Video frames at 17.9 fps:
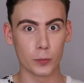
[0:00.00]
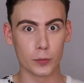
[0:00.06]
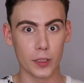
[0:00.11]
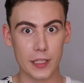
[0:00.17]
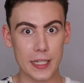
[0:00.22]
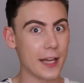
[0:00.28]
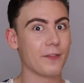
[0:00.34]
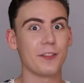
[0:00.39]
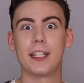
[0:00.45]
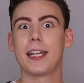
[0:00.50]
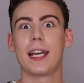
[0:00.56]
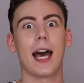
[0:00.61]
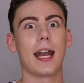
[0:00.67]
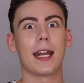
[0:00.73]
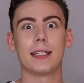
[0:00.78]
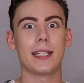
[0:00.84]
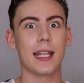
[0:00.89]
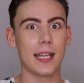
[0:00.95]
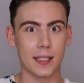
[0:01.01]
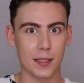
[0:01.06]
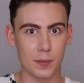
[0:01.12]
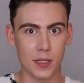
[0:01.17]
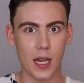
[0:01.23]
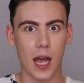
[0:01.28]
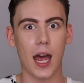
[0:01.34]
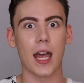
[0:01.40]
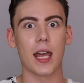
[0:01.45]
You definitely gotta take
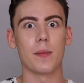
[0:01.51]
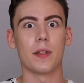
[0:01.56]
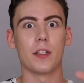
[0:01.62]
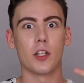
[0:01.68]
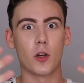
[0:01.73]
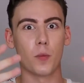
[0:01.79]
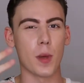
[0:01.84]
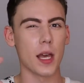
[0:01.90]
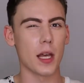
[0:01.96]
some time and, you know,